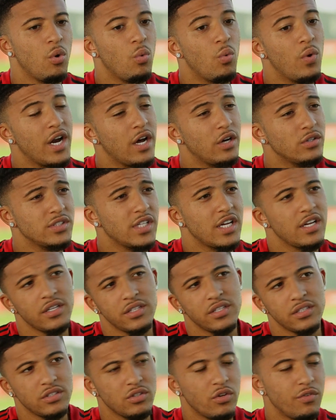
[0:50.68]
when I was at
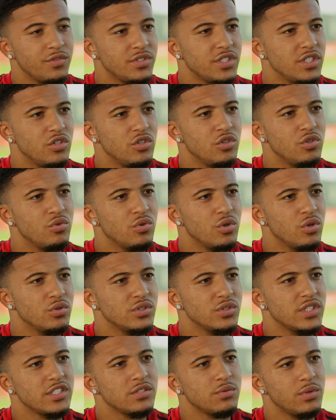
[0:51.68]
obviously the
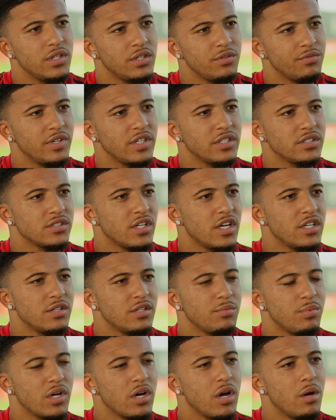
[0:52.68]
Euros, that's when things started
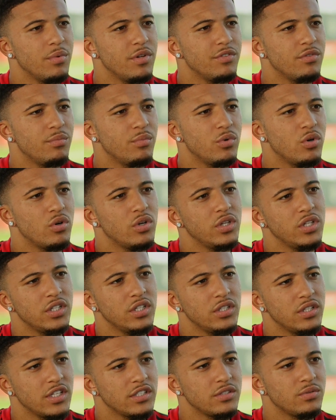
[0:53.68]
to pick up even more, and
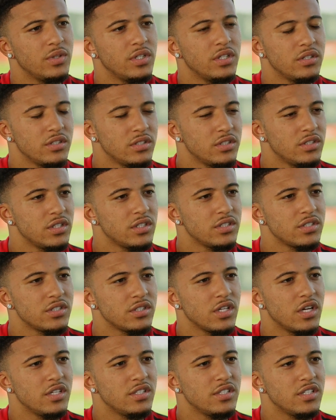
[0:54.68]
then that's when I
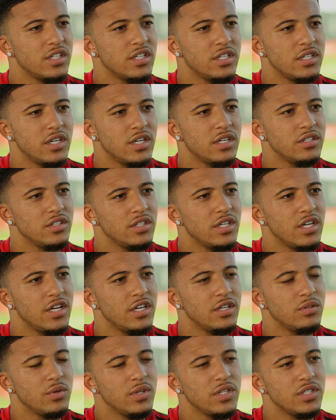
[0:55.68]
started to hear that United were